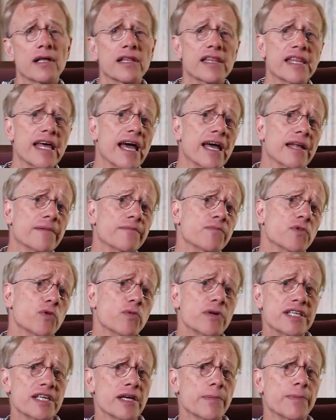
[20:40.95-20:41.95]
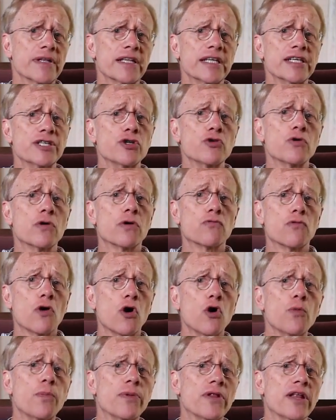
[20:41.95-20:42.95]
Then, we typically do a
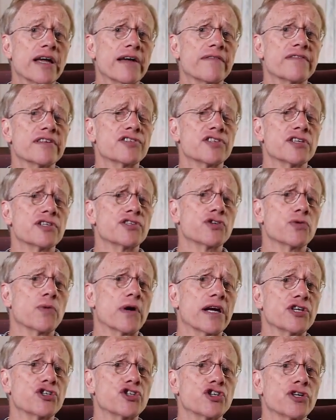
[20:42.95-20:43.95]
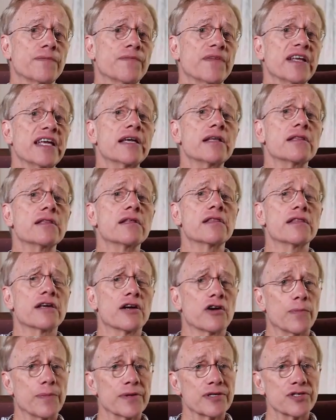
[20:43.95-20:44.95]
role play of the situation in the
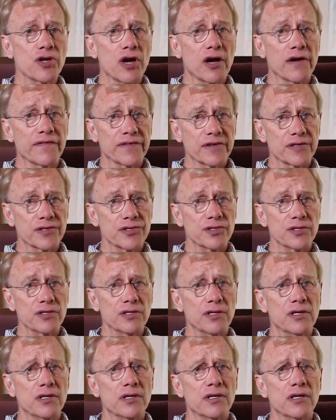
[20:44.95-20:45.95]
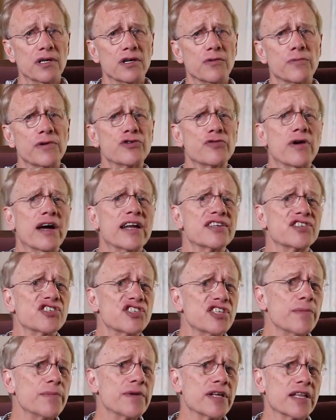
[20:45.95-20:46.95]
therapist's office. We try to
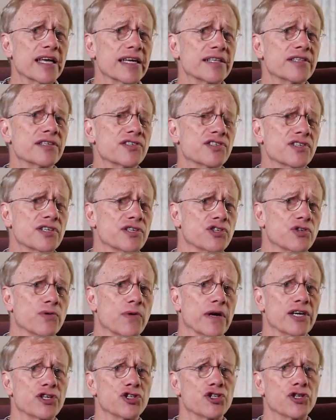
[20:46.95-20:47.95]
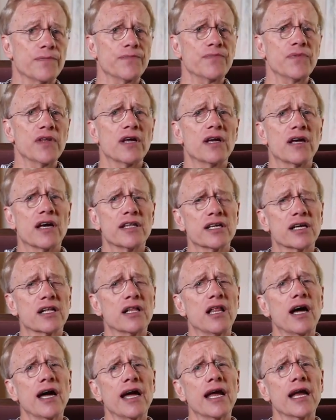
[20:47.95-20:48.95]
simulate the situation, and the
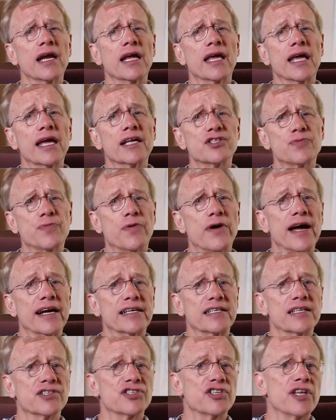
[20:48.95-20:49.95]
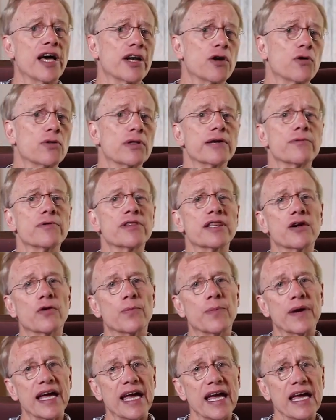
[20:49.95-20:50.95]
client gets practice not only with their
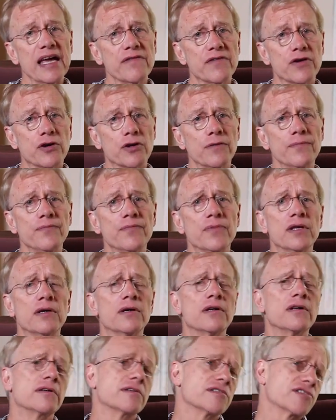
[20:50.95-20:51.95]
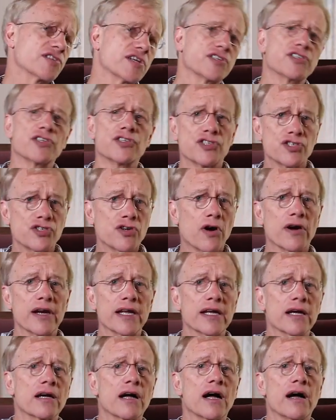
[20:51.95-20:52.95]
behavior, such as
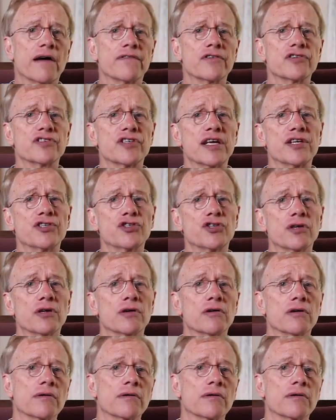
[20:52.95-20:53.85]
starting a conversation